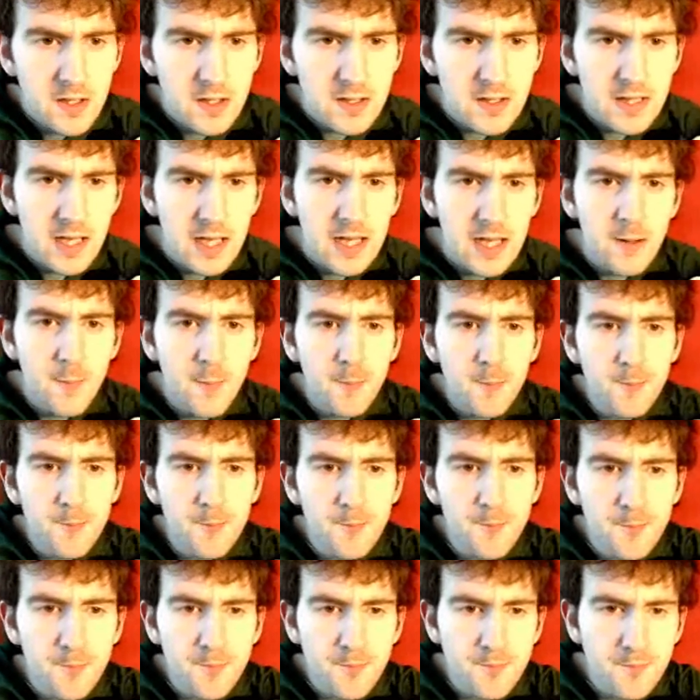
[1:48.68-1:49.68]
So,
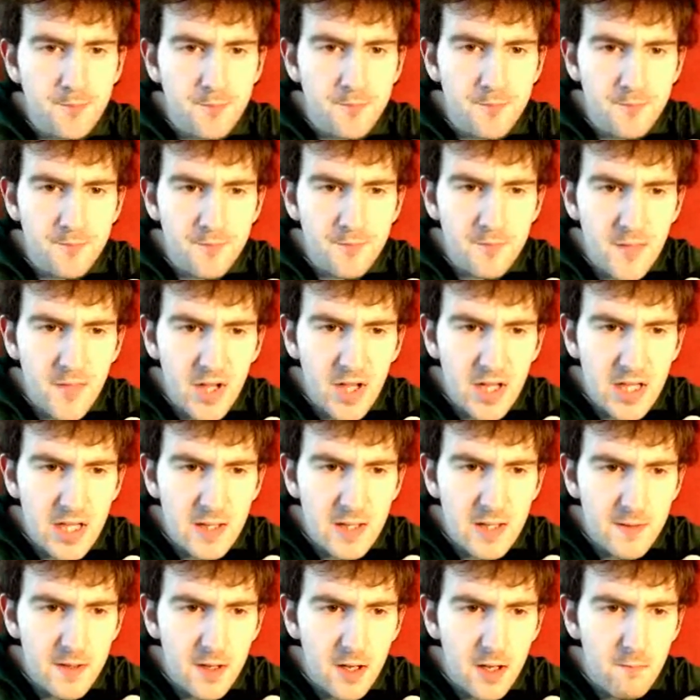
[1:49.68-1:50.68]

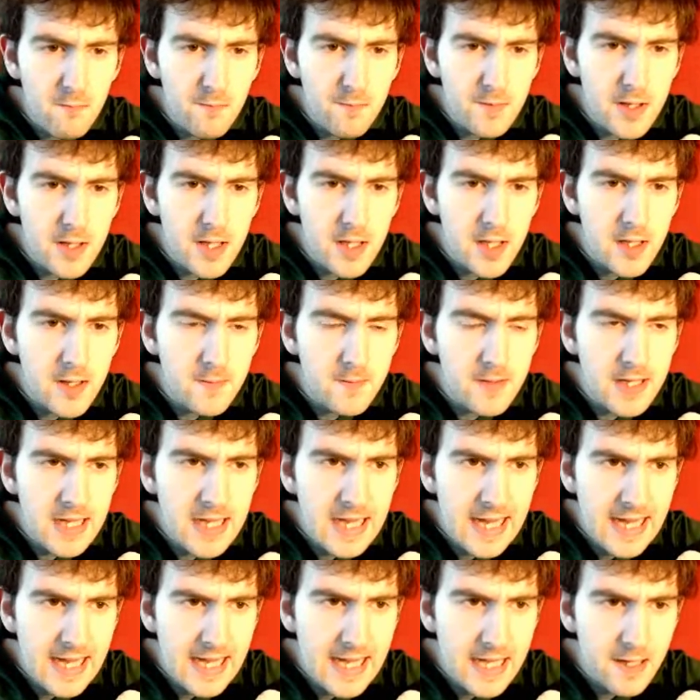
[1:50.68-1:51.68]
you've got them
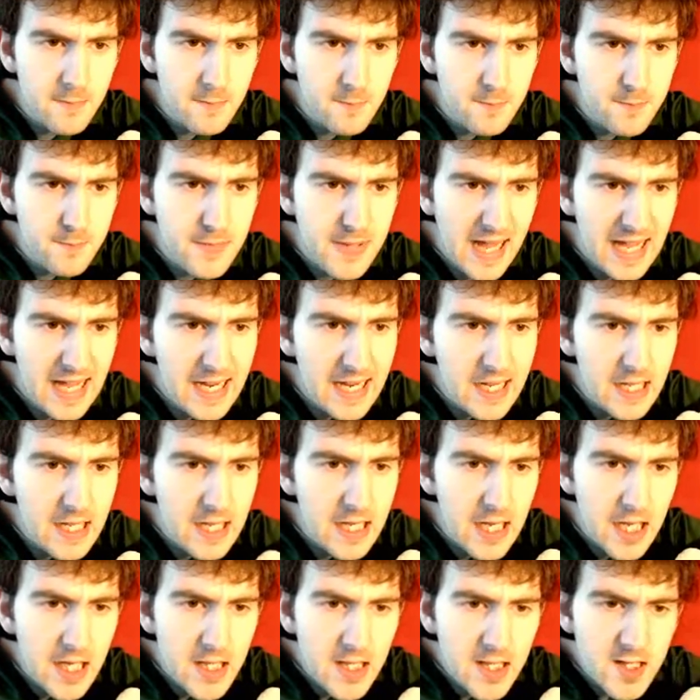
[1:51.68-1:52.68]
in
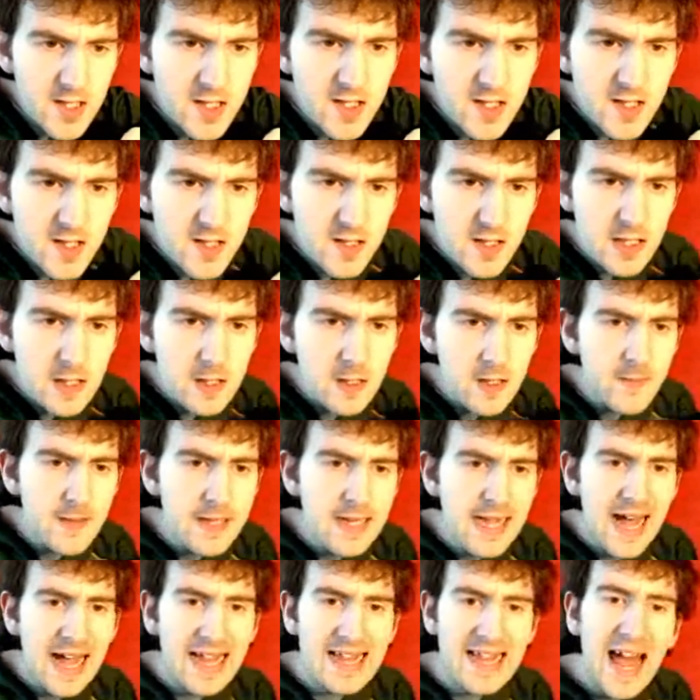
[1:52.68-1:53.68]
Vegas, you've got them
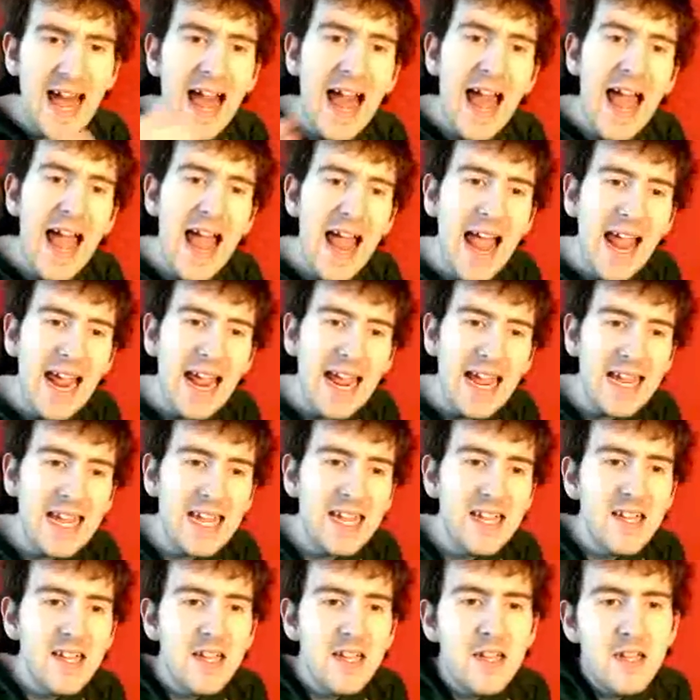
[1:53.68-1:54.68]
in LA,
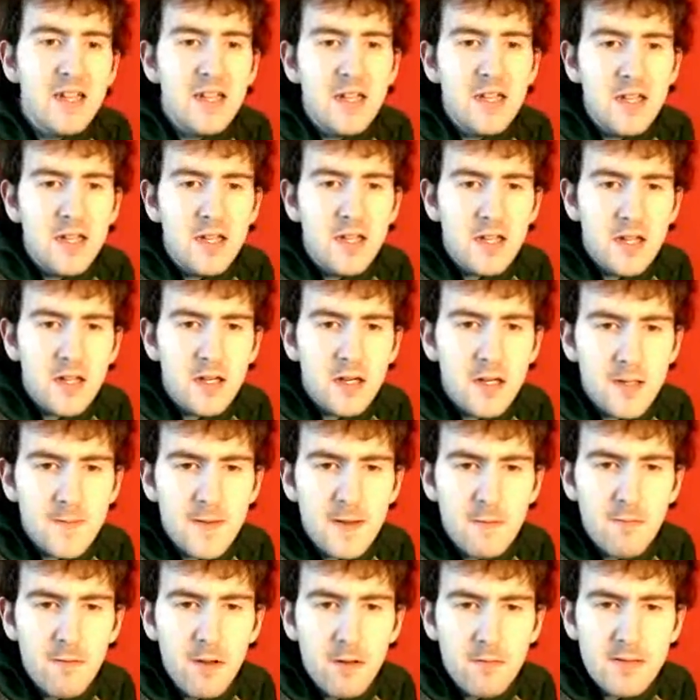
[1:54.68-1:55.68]
you've got them
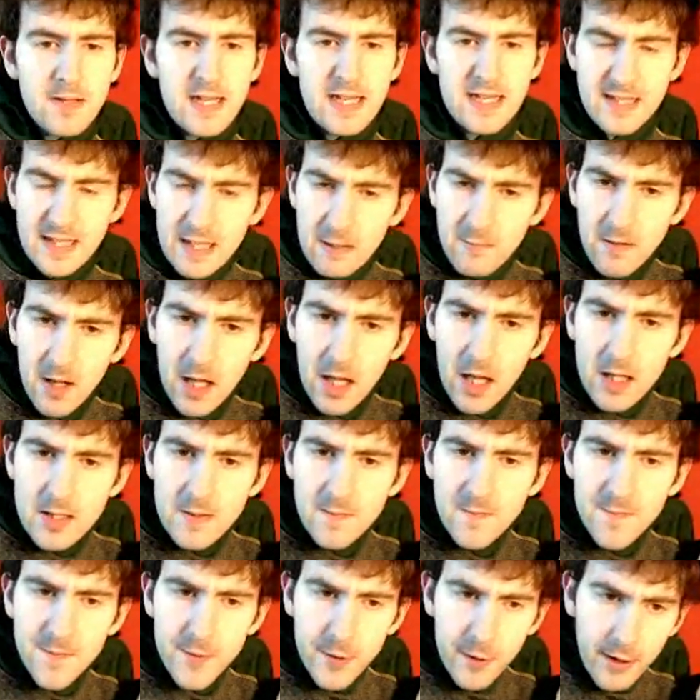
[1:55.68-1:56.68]
at Walt Disney World
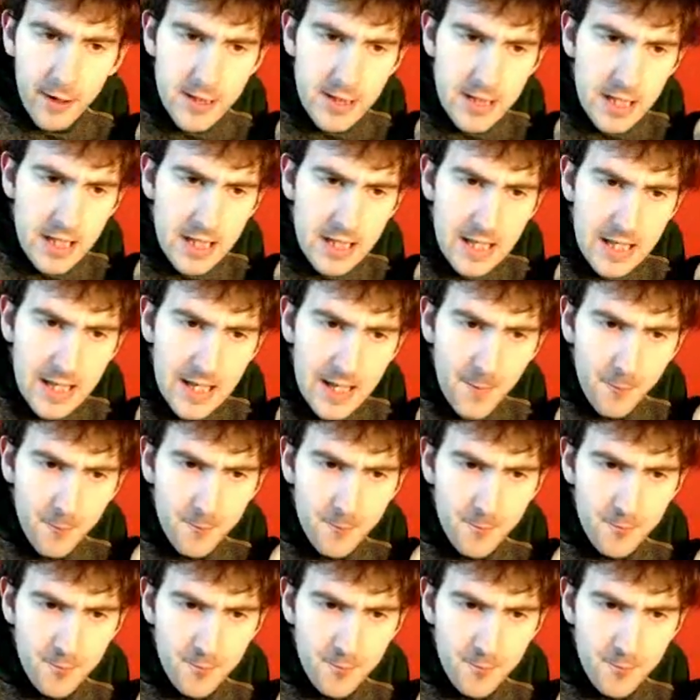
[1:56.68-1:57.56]
in Florida.